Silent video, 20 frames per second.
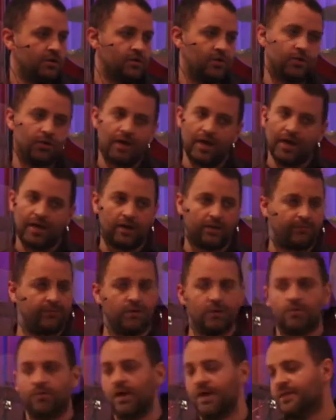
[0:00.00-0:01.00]
So on your handout, if you're
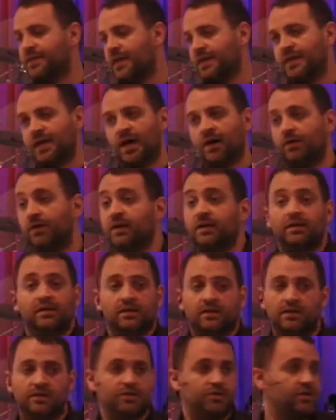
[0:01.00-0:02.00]
going to write that down, it,
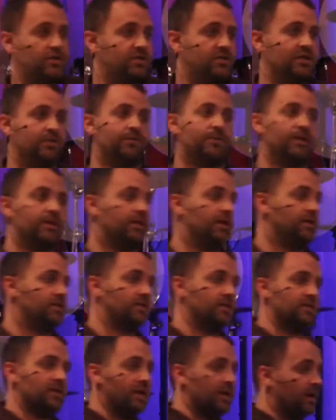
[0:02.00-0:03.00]
it's just simply
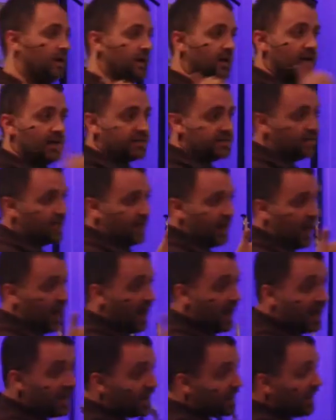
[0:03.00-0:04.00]
this is that, is that
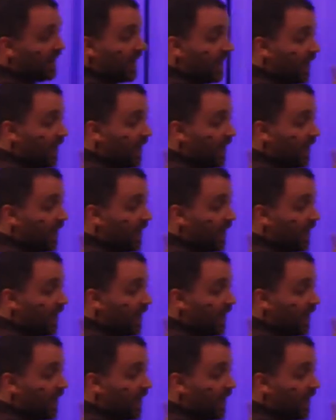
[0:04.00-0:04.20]
I